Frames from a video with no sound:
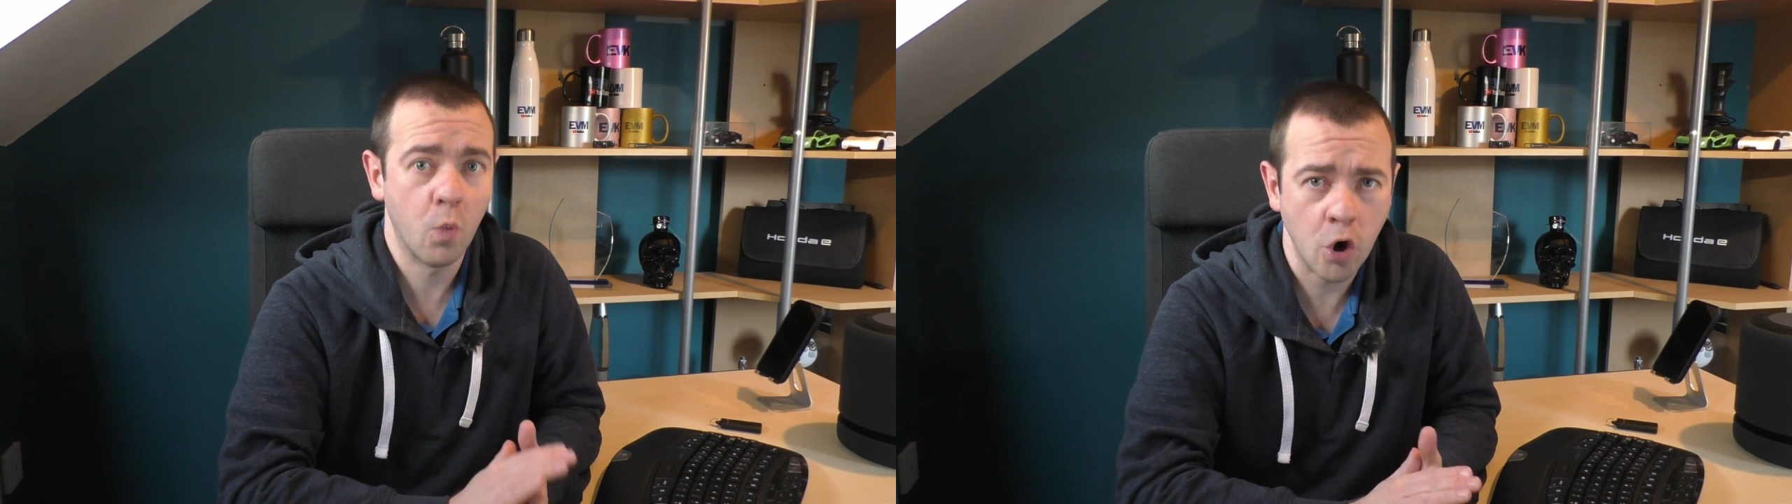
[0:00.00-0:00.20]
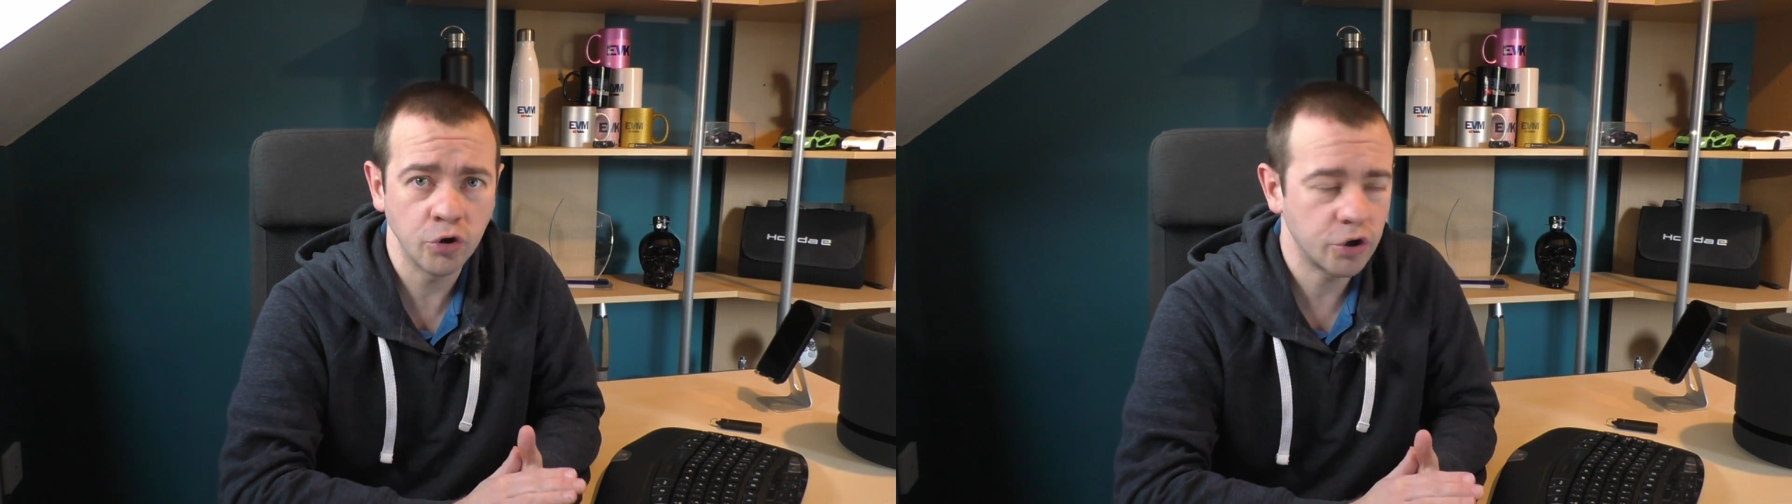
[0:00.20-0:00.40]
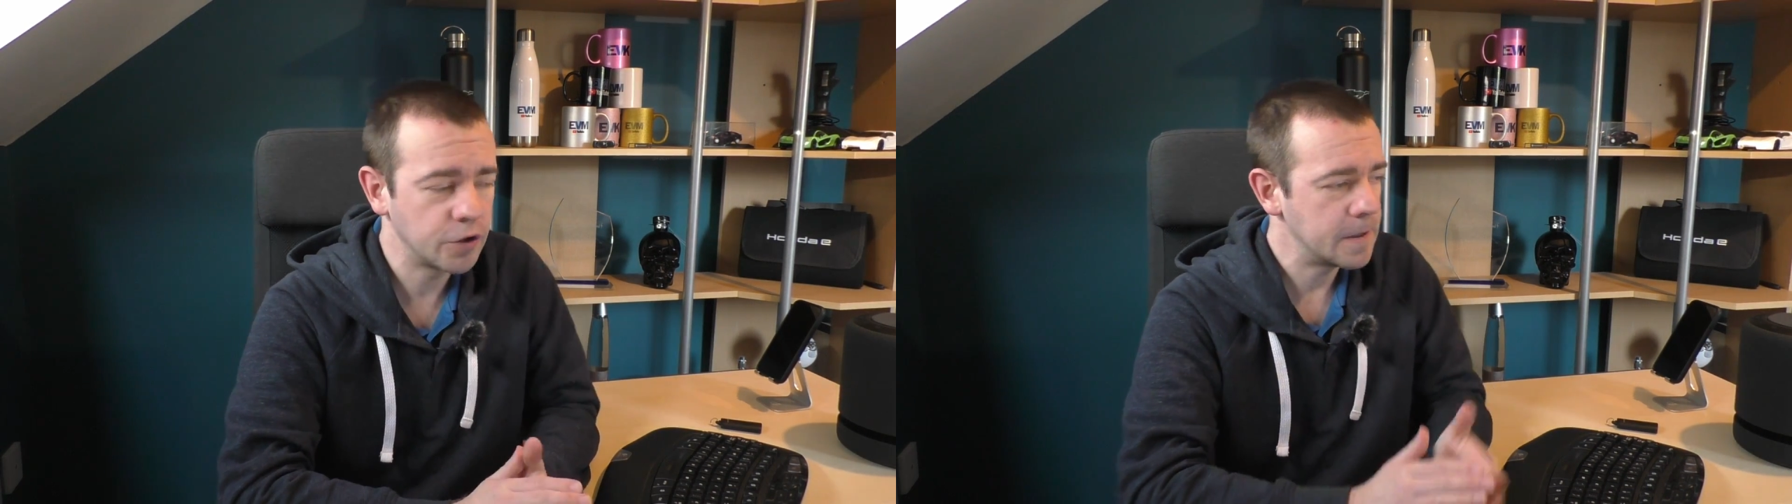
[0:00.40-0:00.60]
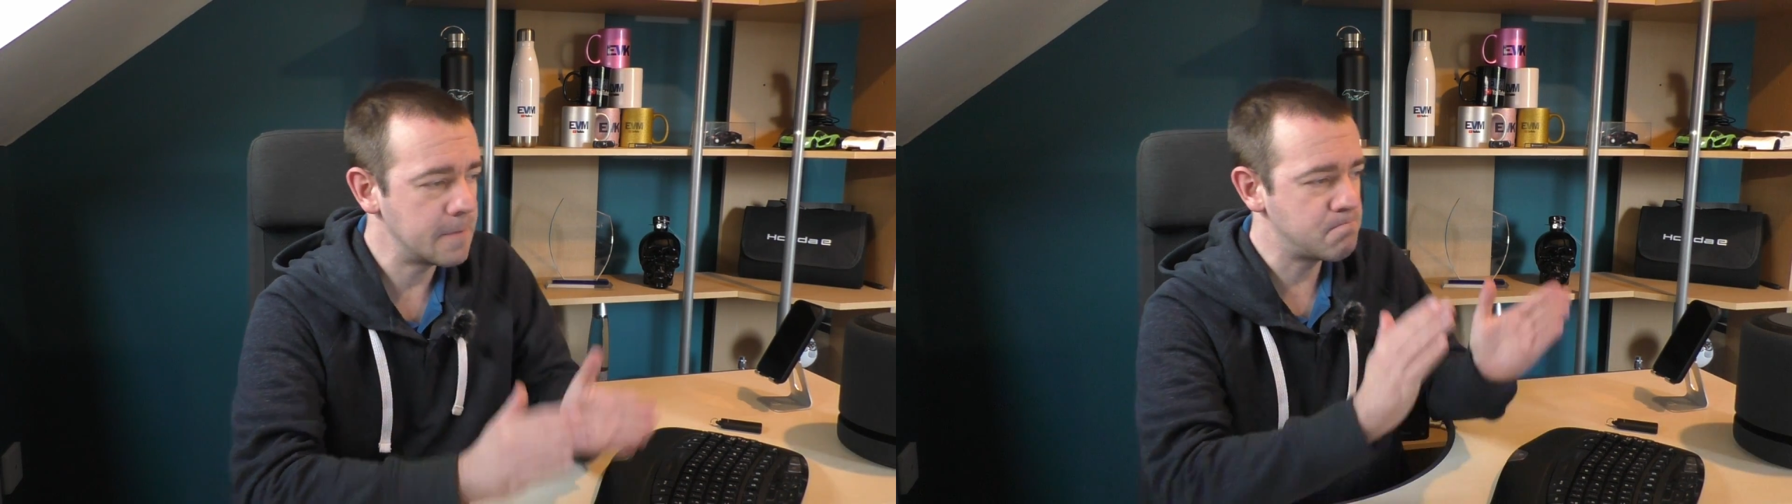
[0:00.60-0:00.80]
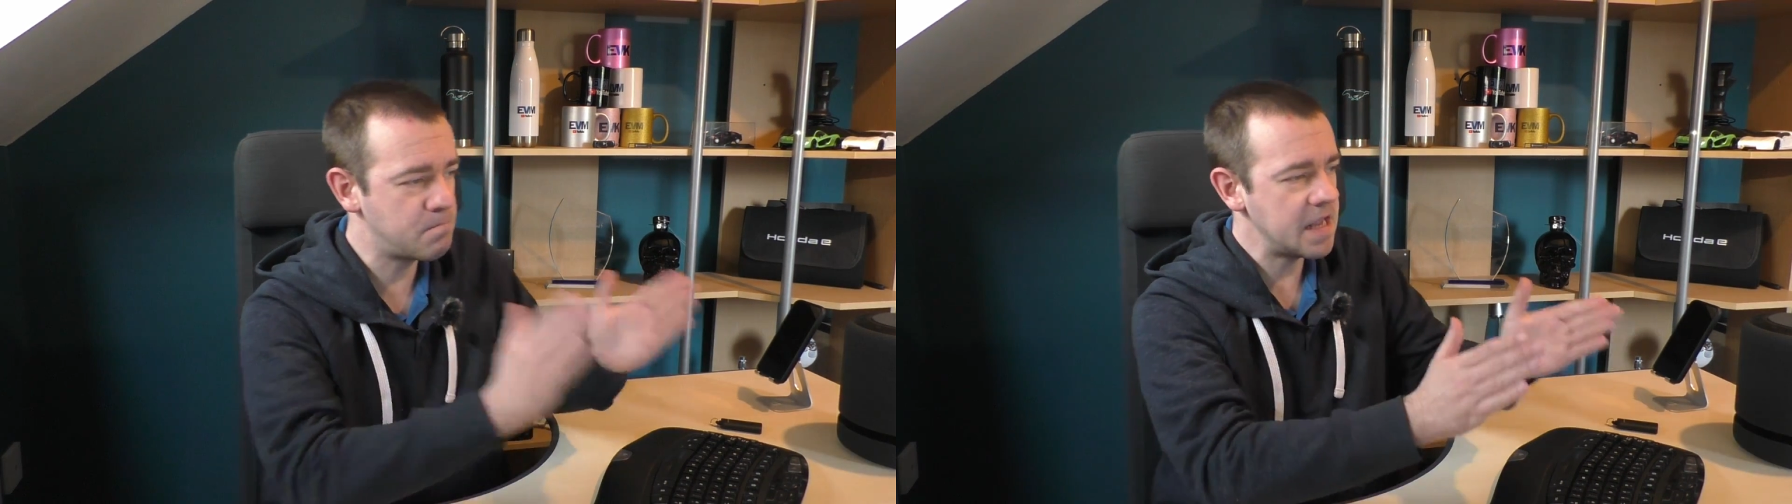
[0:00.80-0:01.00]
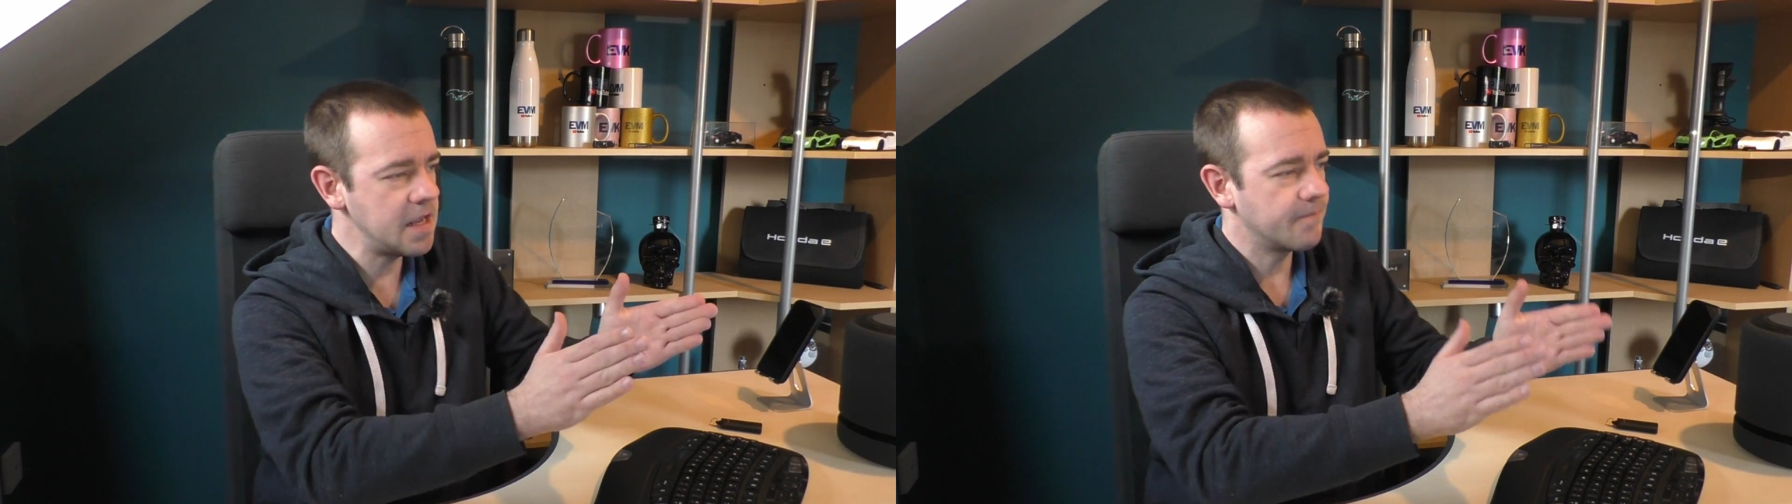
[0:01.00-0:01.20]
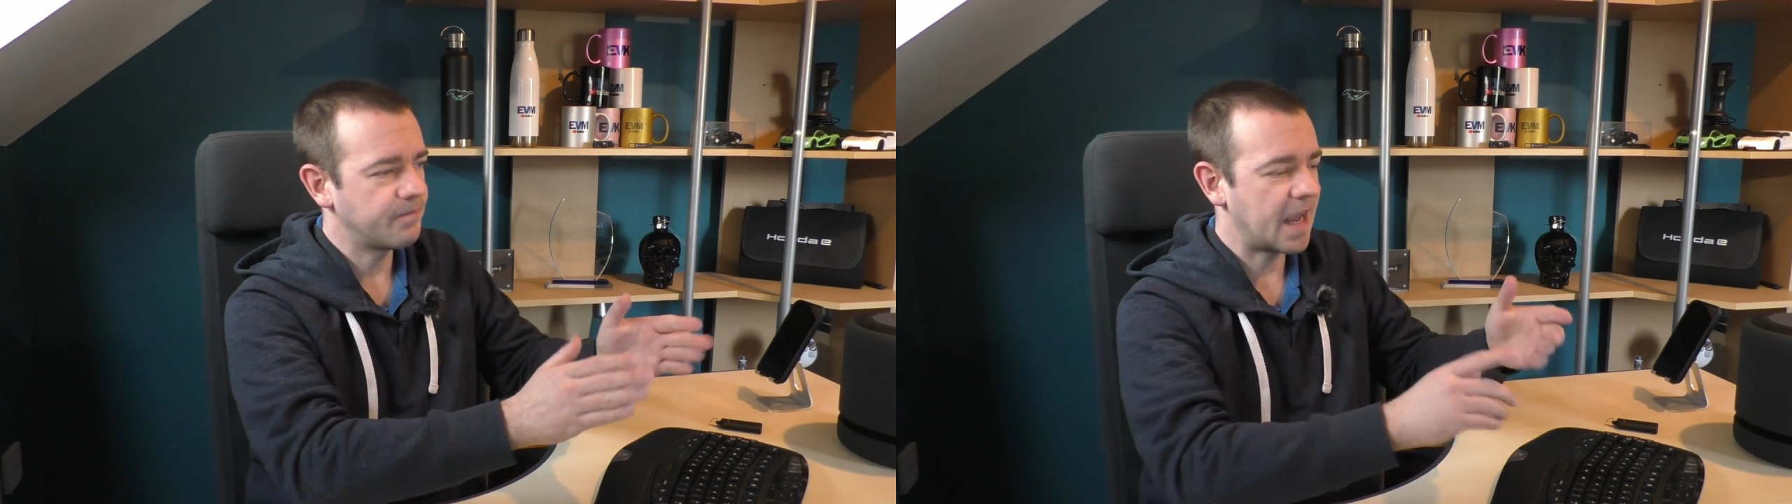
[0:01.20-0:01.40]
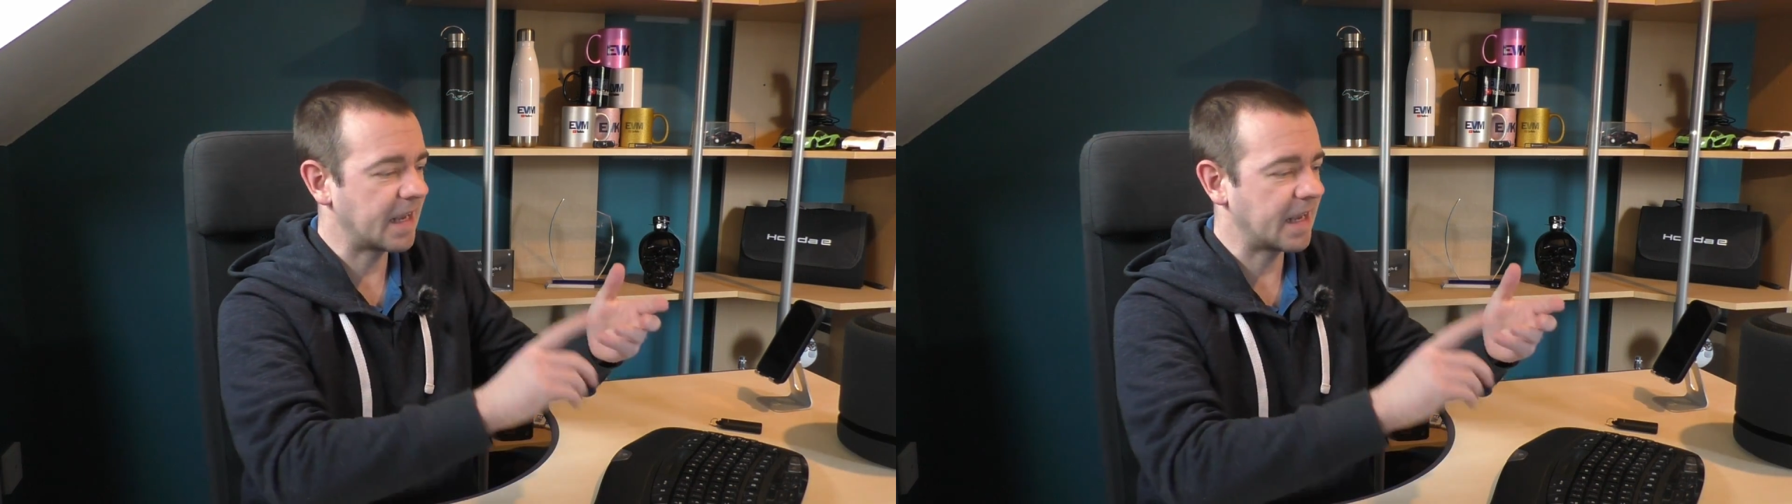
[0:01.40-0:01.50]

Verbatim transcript: watch, and B,